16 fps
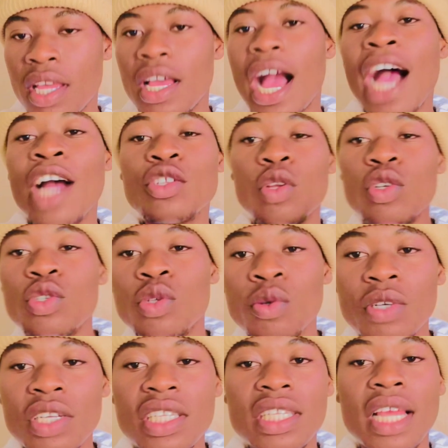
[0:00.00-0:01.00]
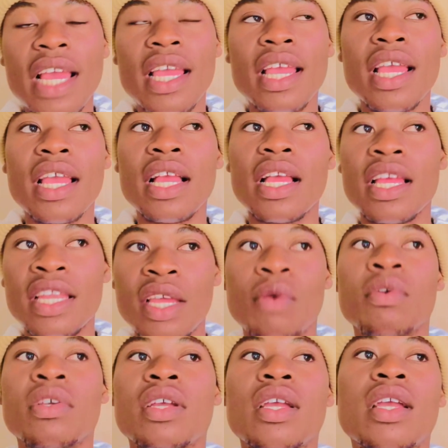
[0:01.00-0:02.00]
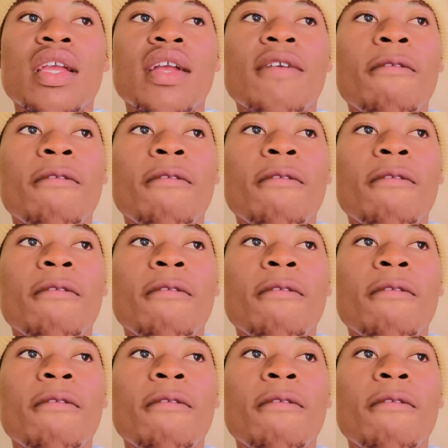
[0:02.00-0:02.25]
I don't do it in a week.